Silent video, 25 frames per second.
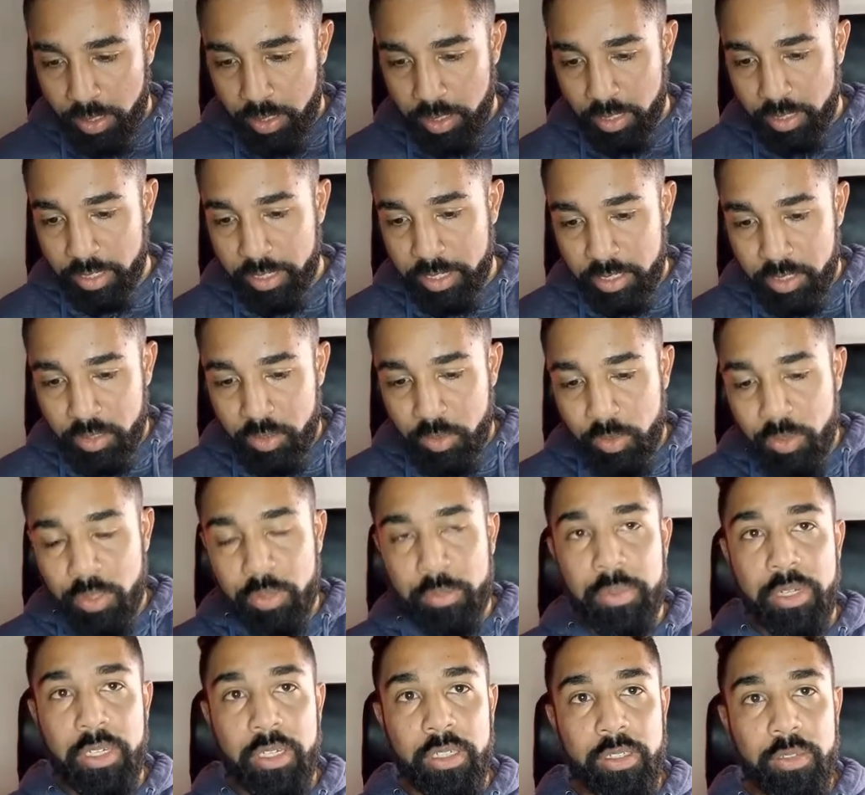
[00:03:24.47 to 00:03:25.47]
let's talk
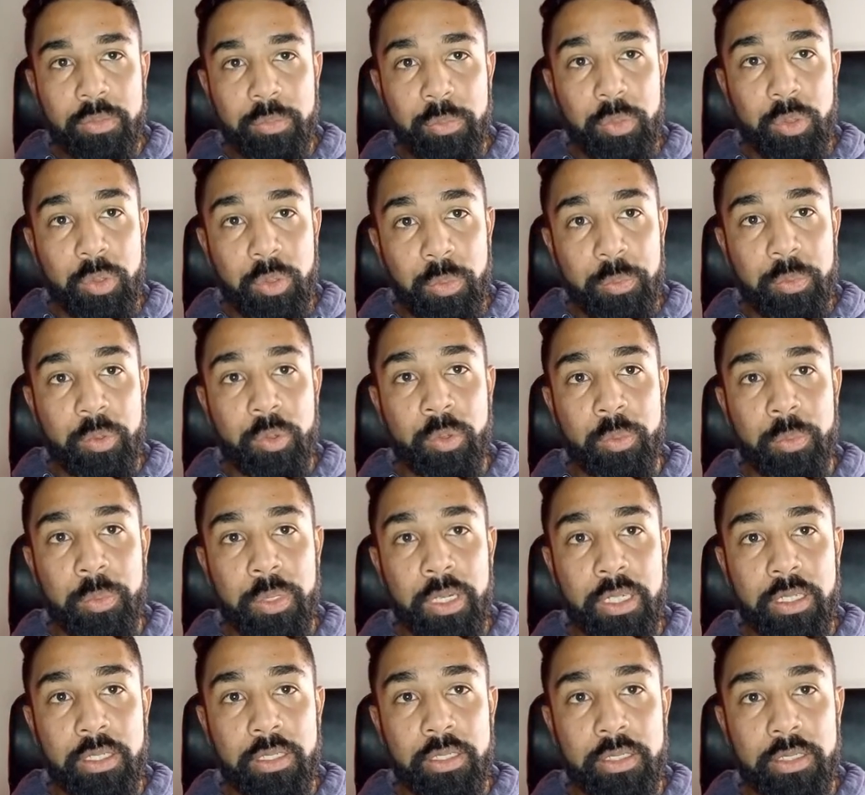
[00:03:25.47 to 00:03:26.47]
about Paul
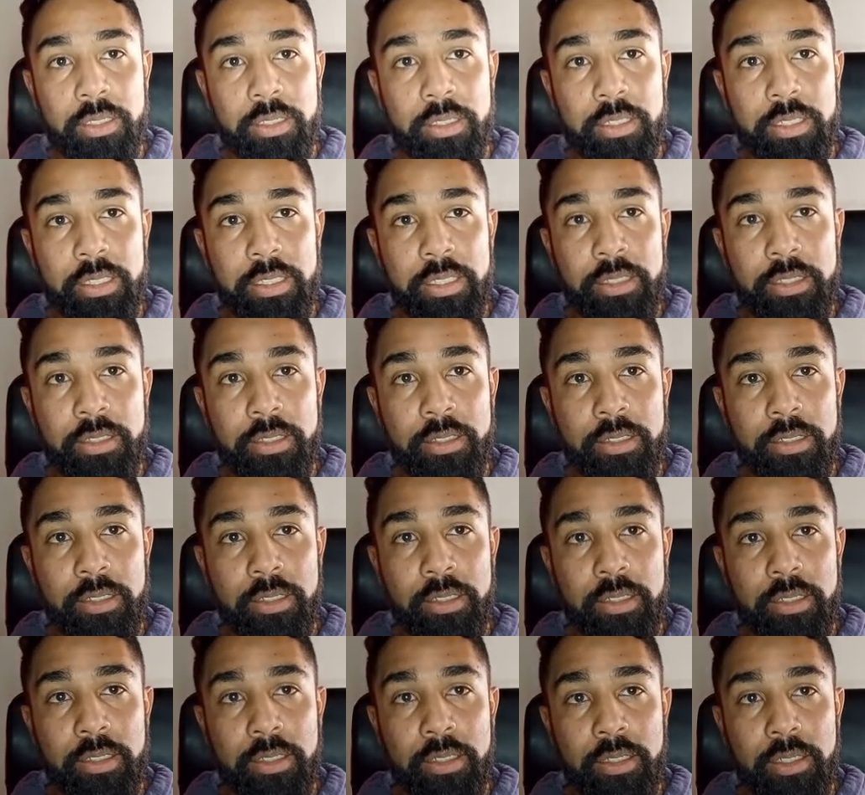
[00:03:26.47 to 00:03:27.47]
Pogba and
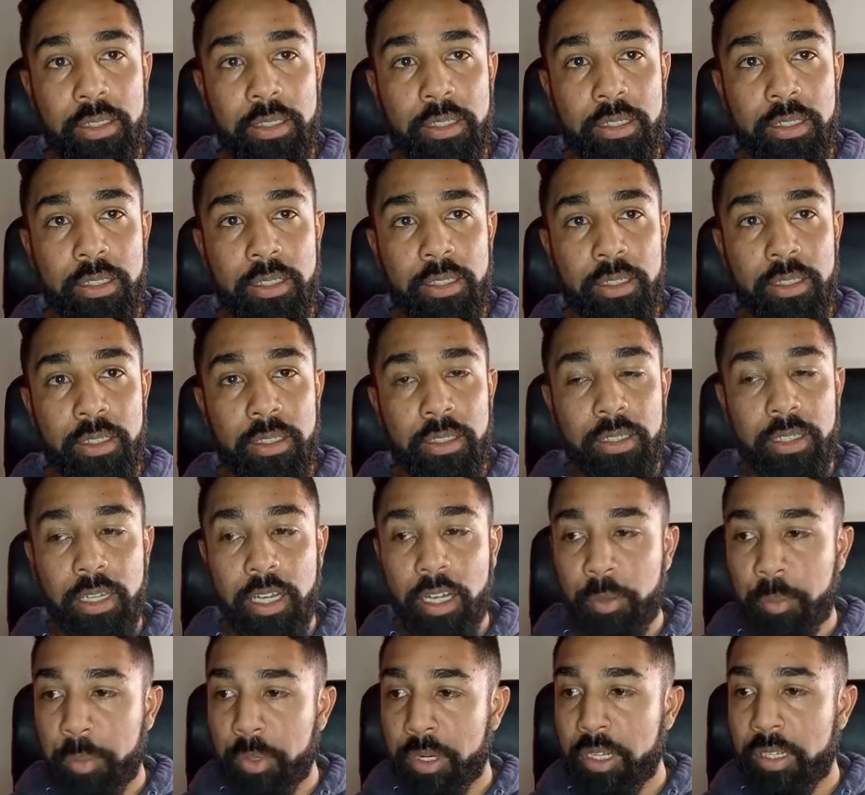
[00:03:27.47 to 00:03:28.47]

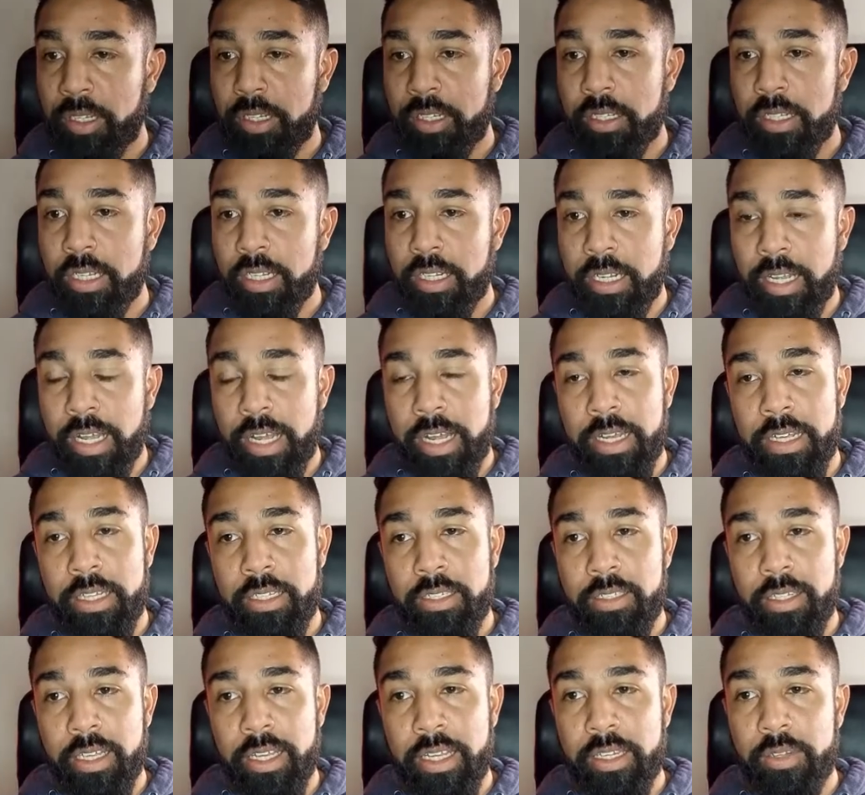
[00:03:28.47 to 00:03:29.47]
how brilliant that guy
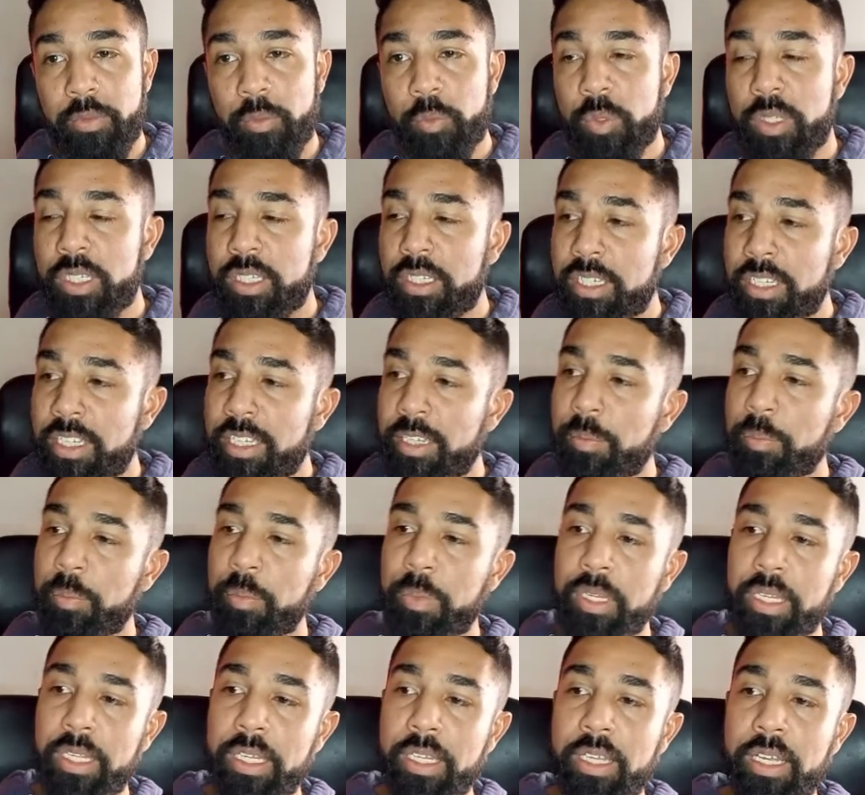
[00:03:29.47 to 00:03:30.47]
is. And we see him
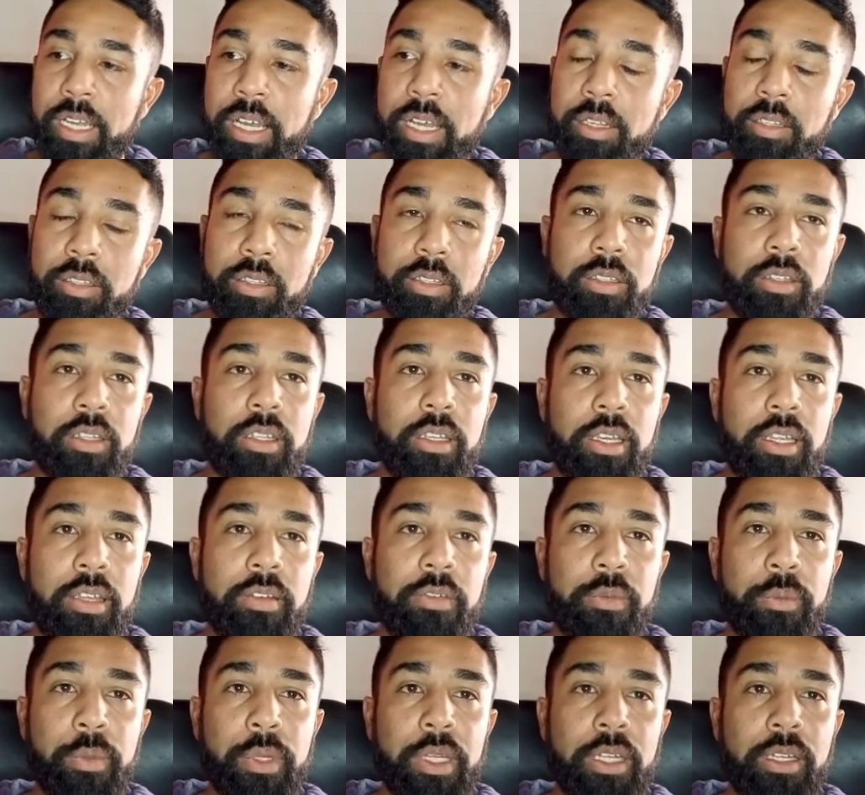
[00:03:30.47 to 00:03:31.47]
playing out on the
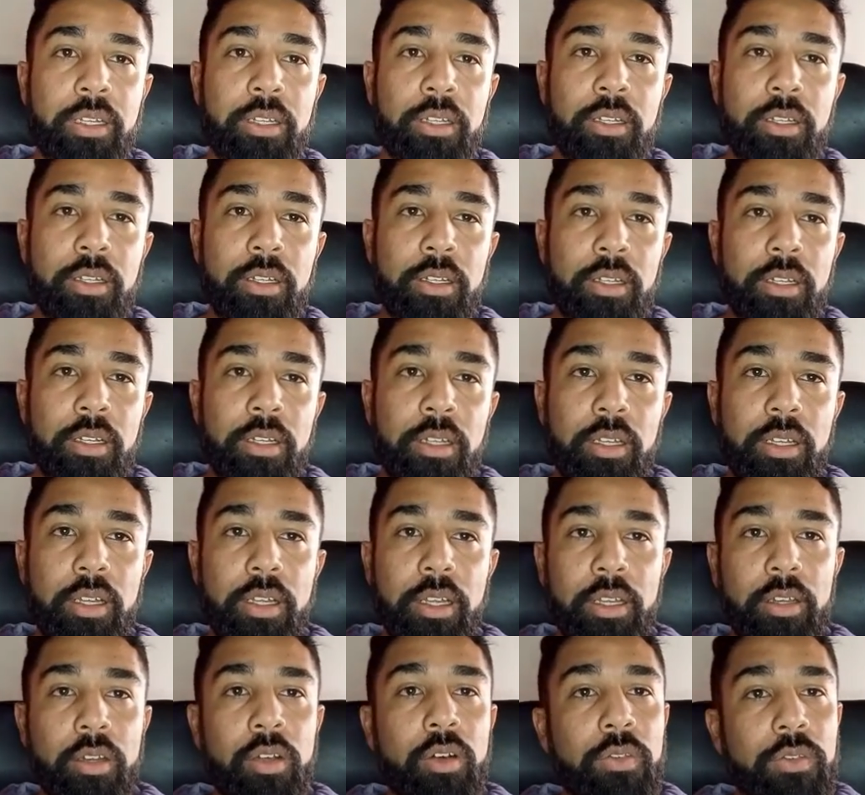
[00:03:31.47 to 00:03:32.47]
left wing,
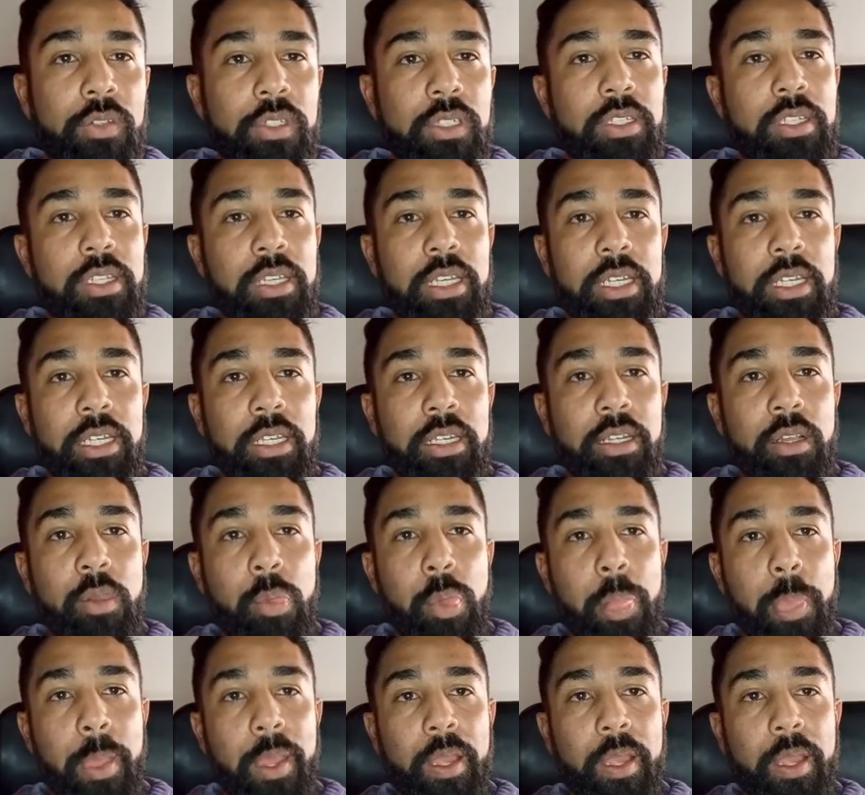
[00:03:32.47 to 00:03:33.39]
and obviously,